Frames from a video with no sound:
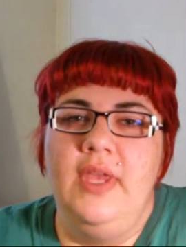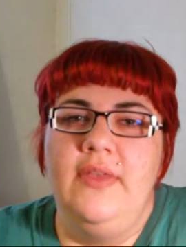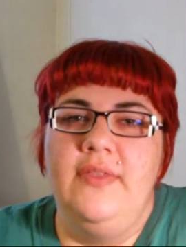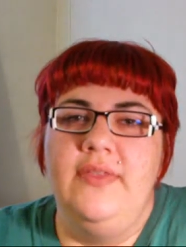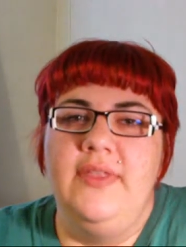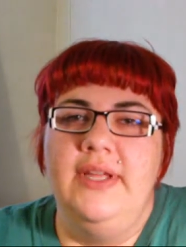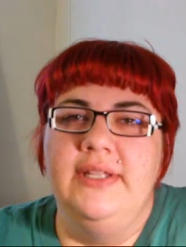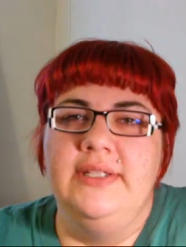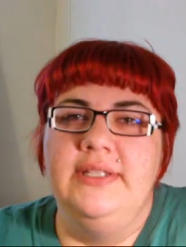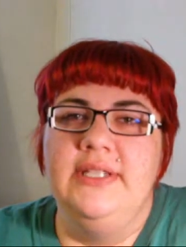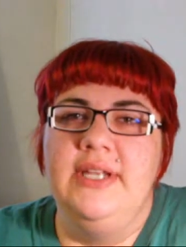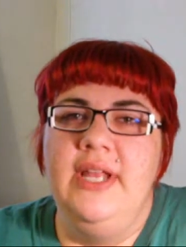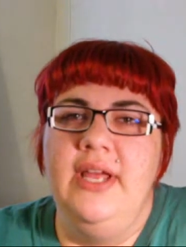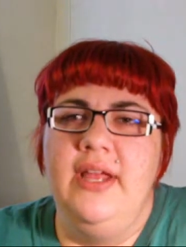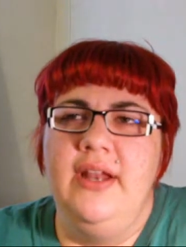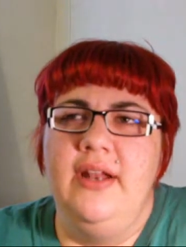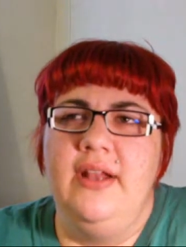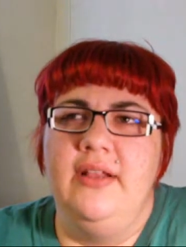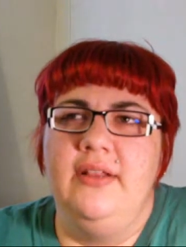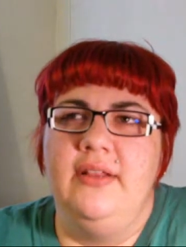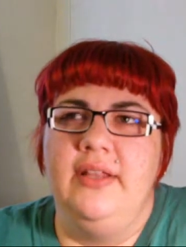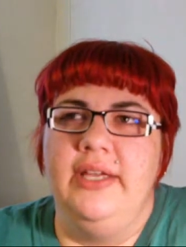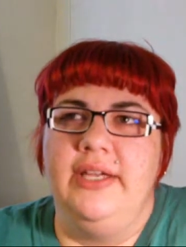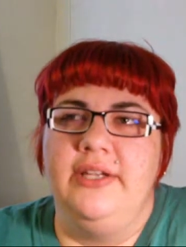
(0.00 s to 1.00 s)
that's not
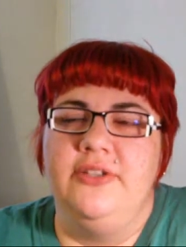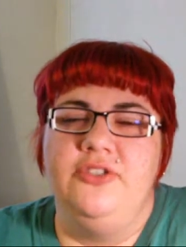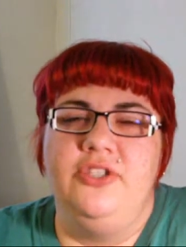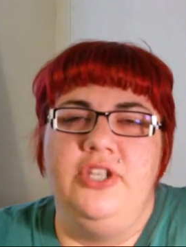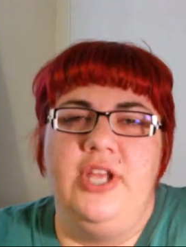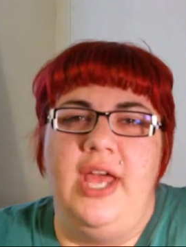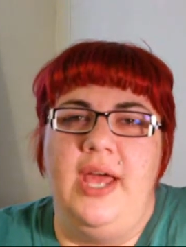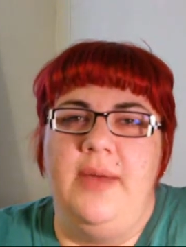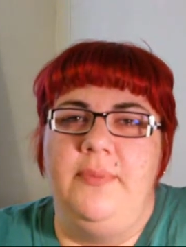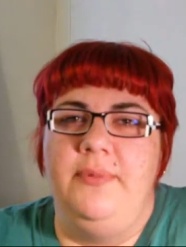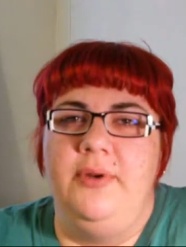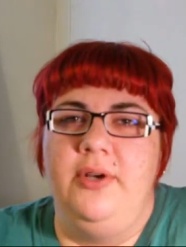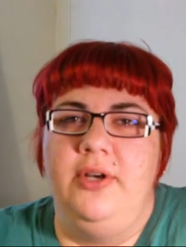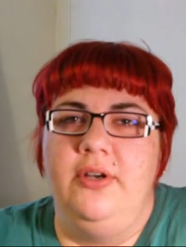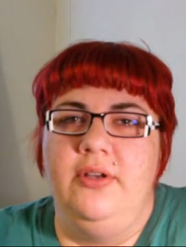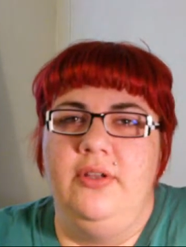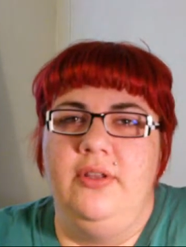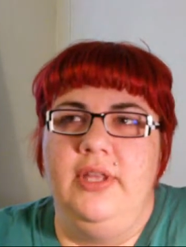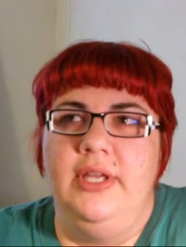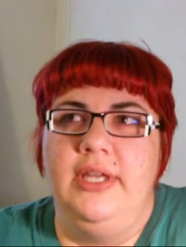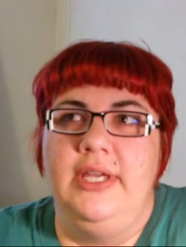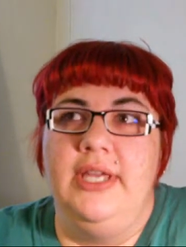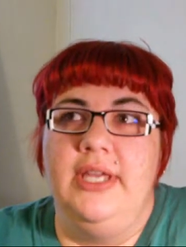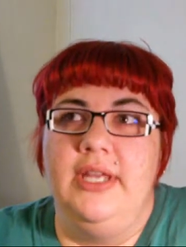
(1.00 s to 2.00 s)
like a chapter.
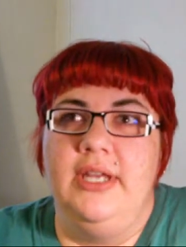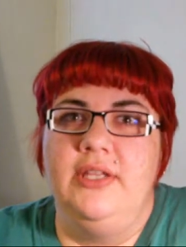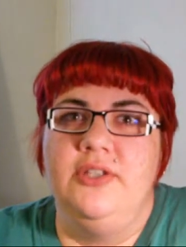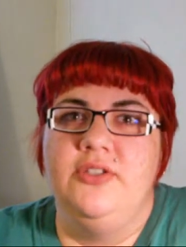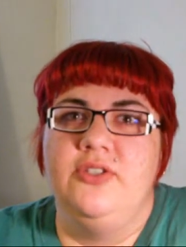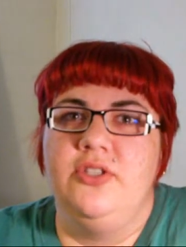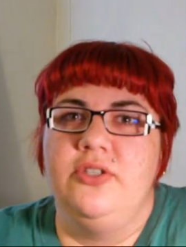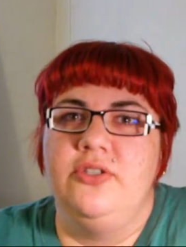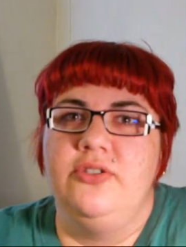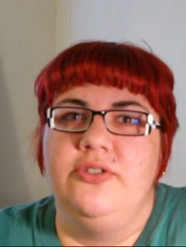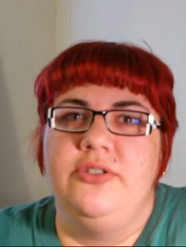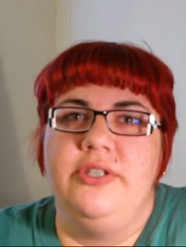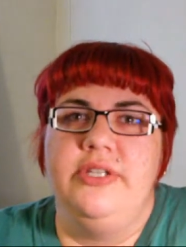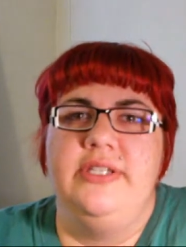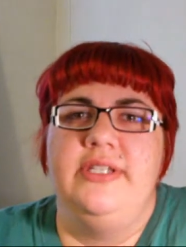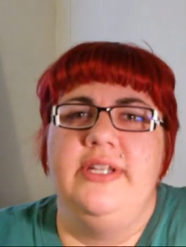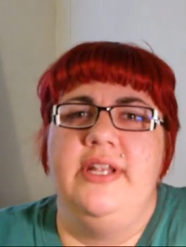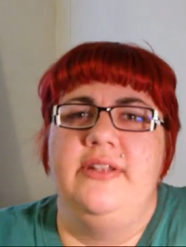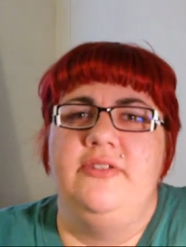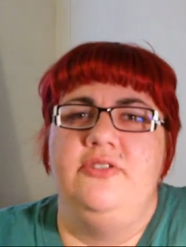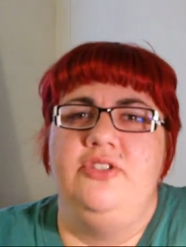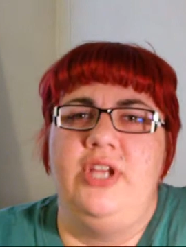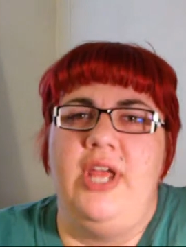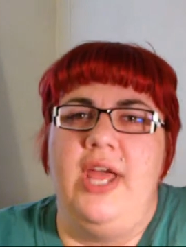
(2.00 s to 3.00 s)
Getting surgery is
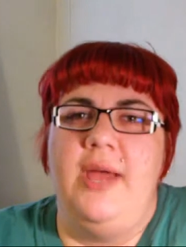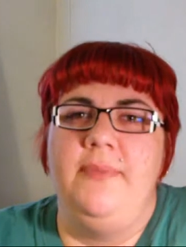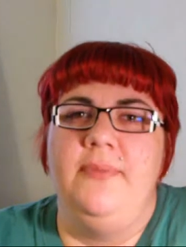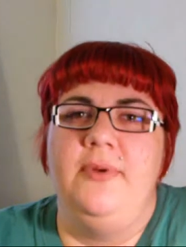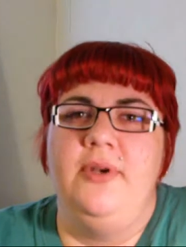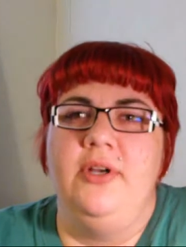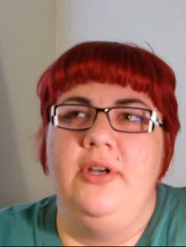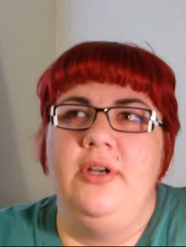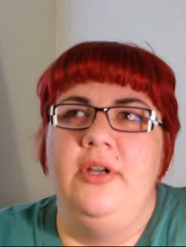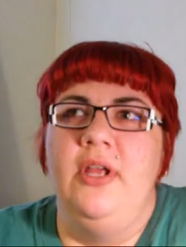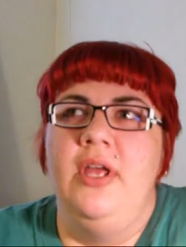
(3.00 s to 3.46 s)
not a chapter.